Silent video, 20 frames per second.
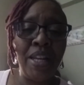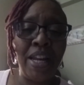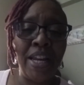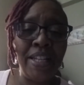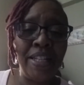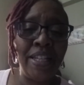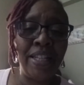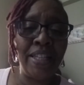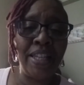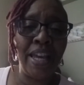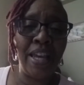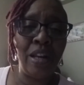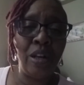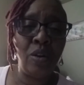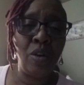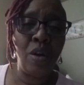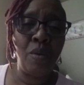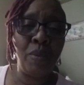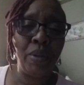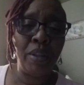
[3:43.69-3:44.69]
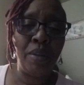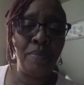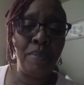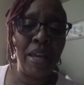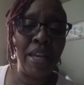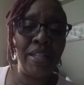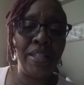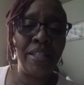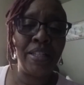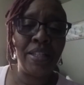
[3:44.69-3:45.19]
And I did that along with the
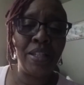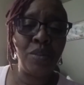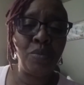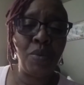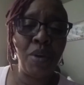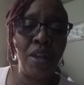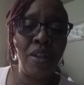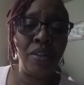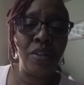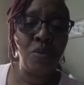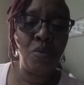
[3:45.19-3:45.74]
basins as well